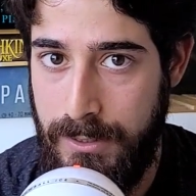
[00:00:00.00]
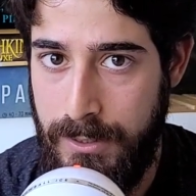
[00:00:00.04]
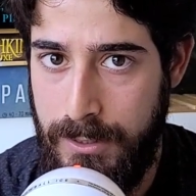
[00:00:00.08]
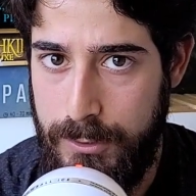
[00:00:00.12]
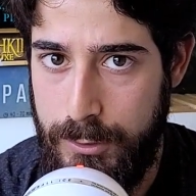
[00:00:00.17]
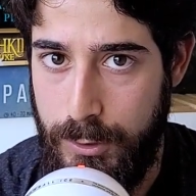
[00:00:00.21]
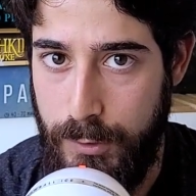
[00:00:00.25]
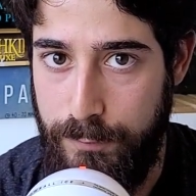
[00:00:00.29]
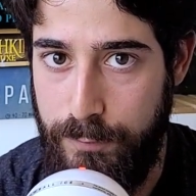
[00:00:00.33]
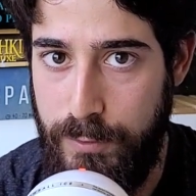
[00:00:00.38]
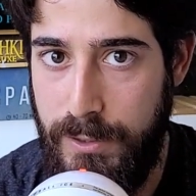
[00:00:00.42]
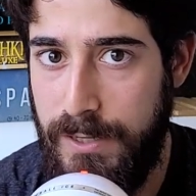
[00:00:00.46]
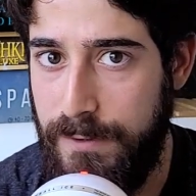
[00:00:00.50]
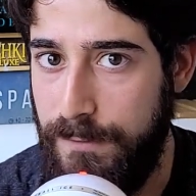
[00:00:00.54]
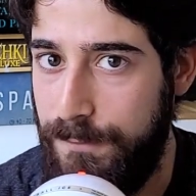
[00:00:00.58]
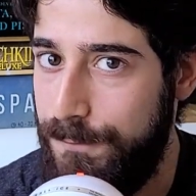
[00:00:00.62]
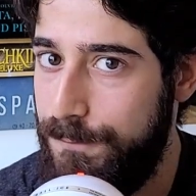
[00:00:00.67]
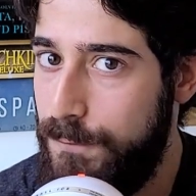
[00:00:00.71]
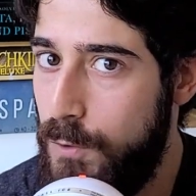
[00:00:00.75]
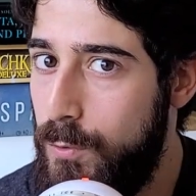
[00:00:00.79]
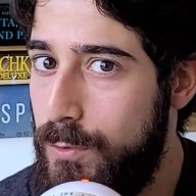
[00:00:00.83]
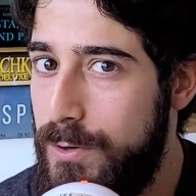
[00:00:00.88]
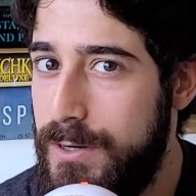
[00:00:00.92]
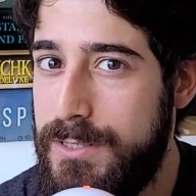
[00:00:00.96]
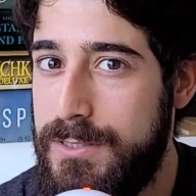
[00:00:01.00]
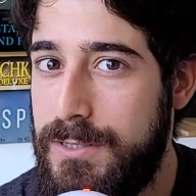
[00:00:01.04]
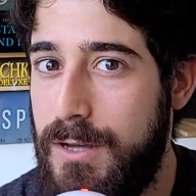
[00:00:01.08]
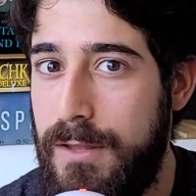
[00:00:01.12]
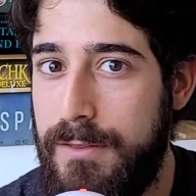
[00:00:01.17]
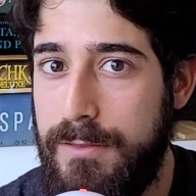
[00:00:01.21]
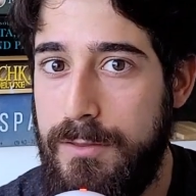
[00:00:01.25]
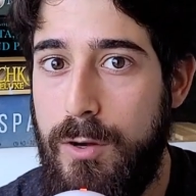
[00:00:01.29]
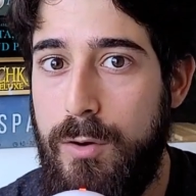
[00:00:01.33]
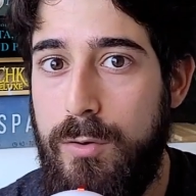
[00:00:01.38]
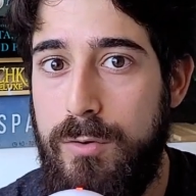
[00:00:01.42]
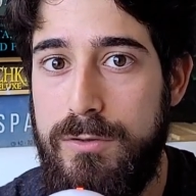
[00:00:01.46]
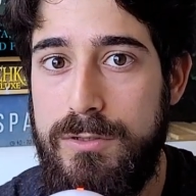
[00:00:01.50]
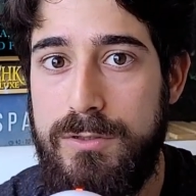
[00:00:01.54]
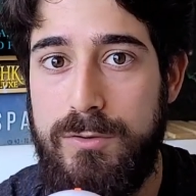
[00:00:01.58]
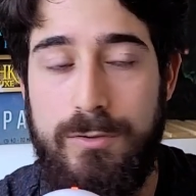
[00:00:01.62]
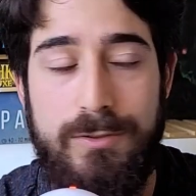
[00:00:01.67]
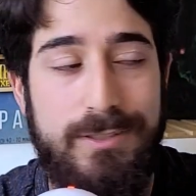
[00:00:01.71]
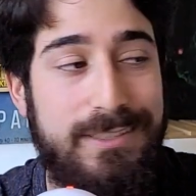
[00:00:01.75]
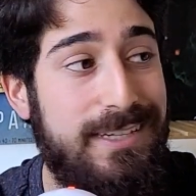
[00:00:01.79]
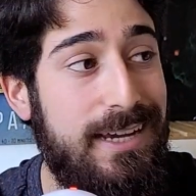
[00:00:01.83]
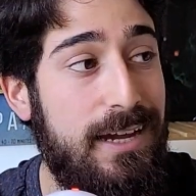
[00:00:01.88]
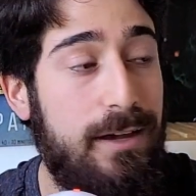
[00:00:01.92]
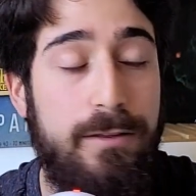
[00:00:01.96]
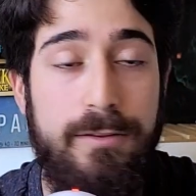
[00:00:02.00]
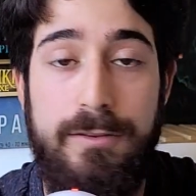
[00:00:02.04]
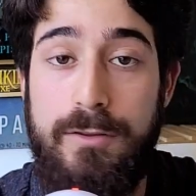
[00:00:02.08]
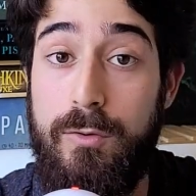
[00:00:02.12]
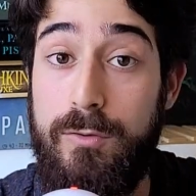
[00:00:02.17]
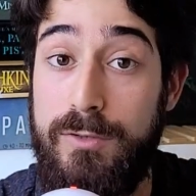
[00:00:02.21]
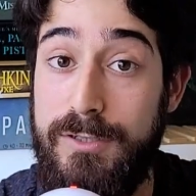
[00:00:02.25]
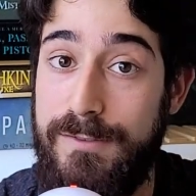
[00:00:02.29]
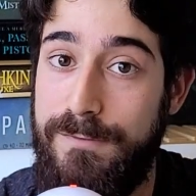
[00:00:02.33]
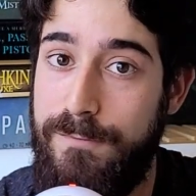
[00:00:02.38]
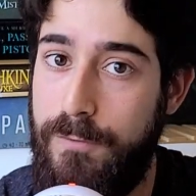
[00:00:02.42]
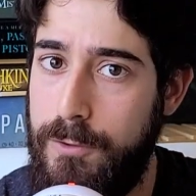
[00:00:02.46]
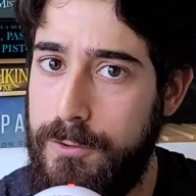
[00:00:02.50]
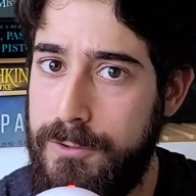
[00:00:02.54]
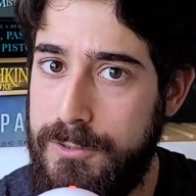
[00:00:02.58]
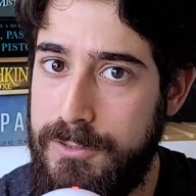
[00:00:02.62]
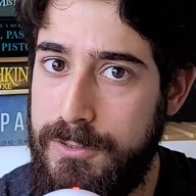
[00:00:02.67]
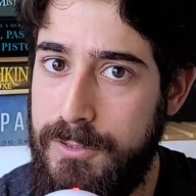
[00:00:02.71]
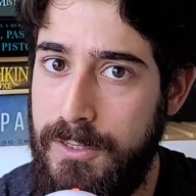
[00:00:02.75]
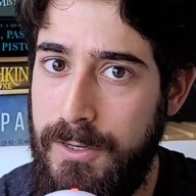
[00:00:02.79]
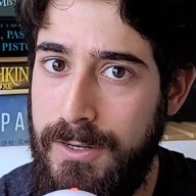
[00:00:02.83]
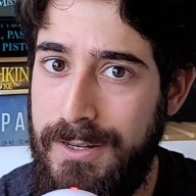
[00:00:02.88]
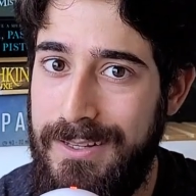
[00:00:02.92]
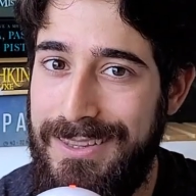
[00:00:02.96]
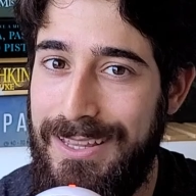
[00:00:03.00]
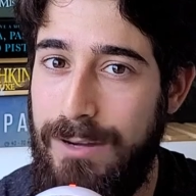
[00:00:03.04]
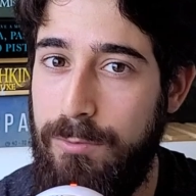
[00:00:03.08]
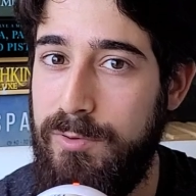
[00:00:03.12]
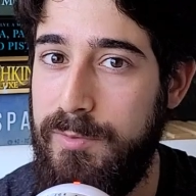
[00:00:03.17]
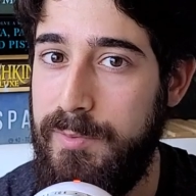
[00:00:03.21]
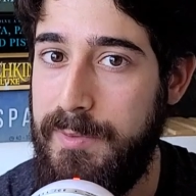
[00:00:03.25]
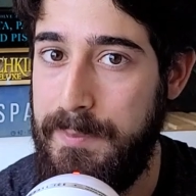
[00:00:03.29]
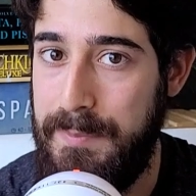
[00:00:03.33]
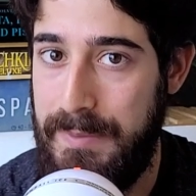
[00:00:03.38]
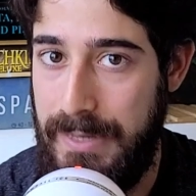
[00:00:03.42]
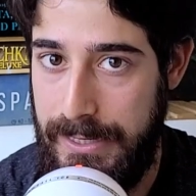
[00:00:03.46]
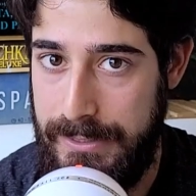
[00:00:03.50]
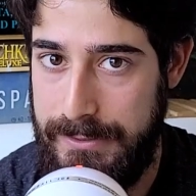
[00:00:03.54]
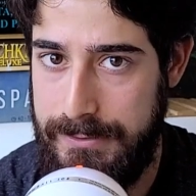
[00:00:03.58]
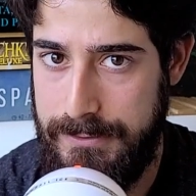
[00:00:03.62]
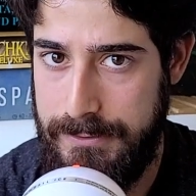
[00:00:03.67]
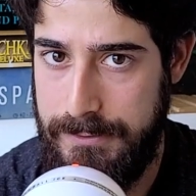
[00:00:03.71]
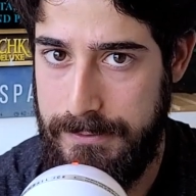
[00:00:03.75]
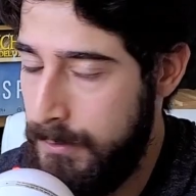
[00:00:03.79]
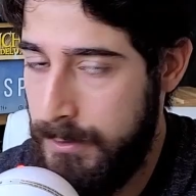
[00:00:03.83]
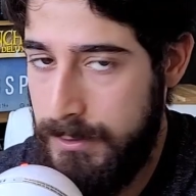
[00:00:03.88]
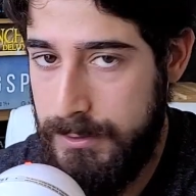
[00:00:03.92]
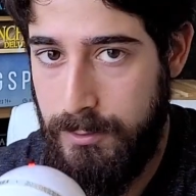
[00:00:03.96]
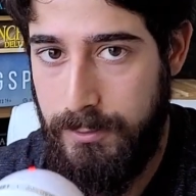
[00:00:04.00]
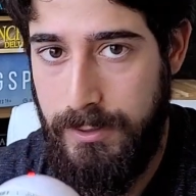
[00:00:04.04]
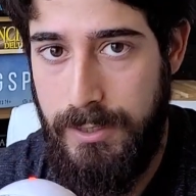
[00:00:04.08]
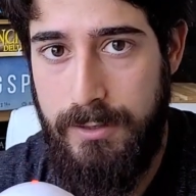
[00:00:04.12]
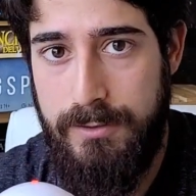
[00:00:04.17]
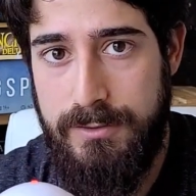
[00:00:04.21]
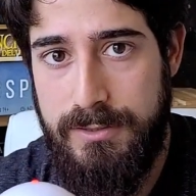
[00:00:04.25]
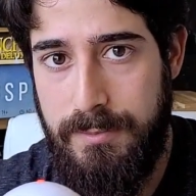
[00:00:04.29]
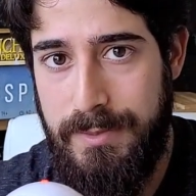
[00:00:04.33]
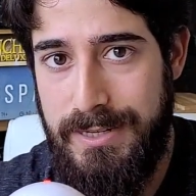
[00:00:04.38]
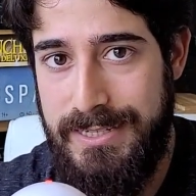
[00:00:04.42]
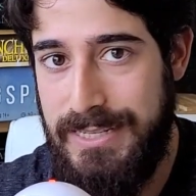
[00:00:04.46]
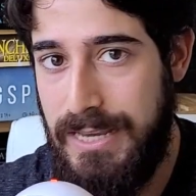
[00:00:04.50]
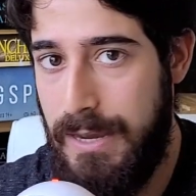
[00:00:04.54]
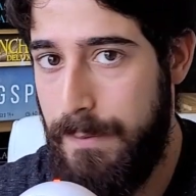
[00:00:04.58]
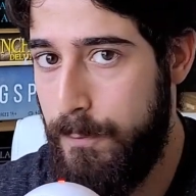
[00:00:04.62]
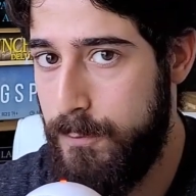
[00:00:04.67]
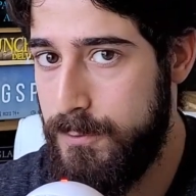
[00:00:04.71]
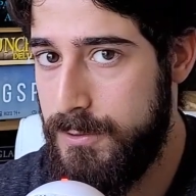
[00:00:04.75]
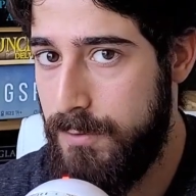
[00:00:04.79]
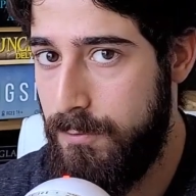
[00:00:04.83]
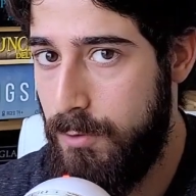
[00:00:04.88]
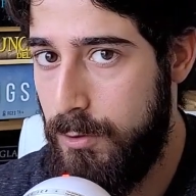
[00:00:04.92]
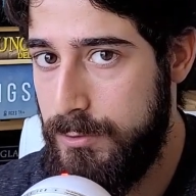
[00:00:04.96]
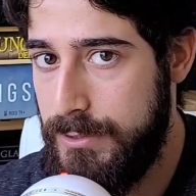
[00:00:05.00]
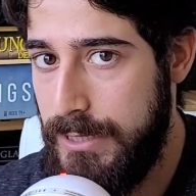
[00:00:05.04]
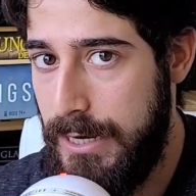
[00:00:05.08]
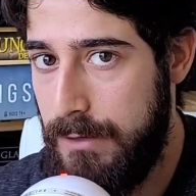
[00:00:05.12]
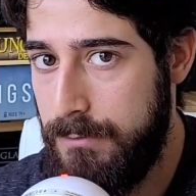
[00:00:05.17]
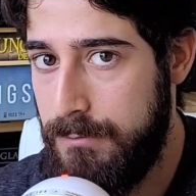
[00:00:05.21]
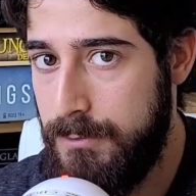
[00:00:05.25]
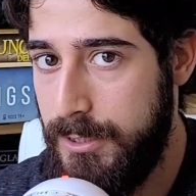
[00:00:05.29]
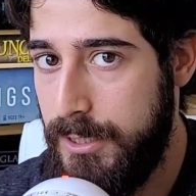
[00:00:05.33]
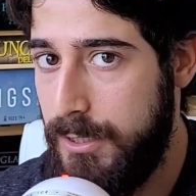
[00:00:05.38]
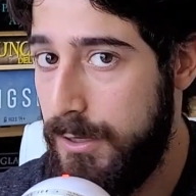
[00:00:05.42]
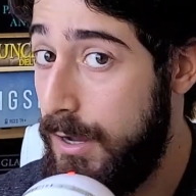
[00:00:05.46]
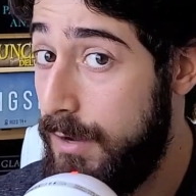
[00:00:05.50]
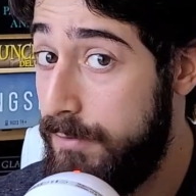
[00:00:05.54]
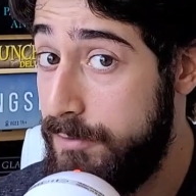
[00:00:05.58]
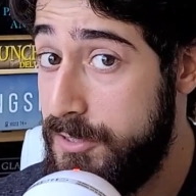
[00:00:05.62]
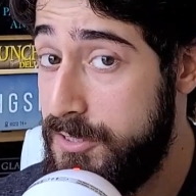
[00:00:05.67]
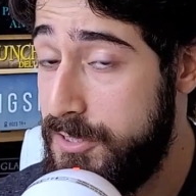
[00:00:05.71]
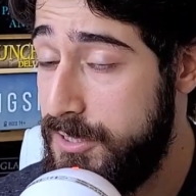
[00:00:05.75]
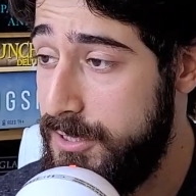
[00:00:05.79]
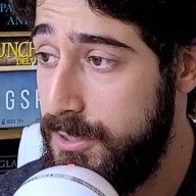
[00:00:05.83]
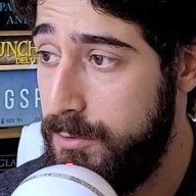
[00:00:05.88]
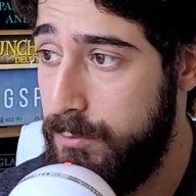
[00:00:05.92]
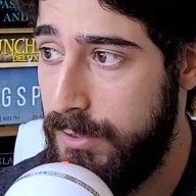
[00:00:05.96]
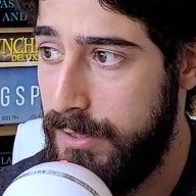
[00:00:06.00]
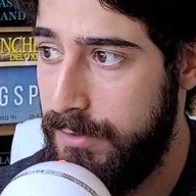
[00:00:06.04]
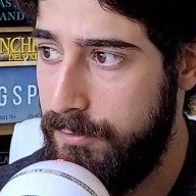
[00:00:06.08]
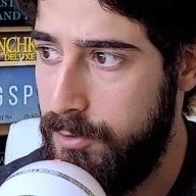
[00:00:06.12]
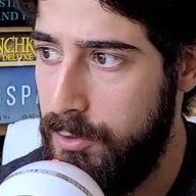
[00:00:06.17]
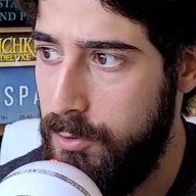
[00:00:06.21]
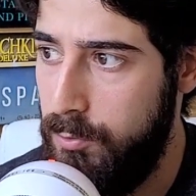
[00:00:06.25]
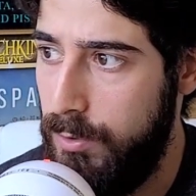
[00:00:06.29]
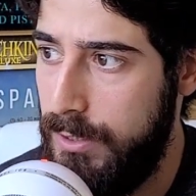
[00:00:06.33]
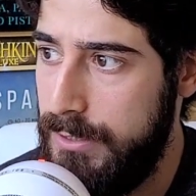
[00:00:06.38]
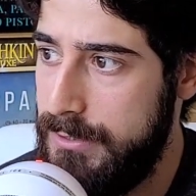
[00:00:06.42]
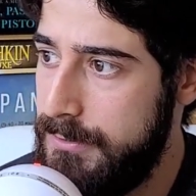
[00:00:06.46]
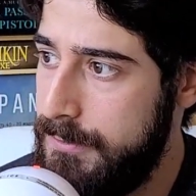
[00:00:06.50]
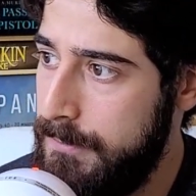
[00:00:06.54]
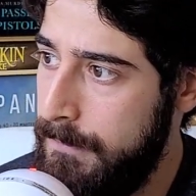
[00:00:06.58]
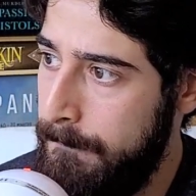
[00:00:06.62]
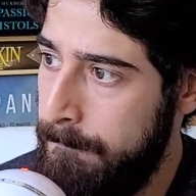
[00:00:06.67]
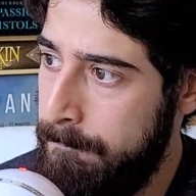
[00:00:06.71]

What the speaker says: So if you can focus on those or tell those first, that would be best. So here are some examples I wrote down. You can obviously do whatever you want.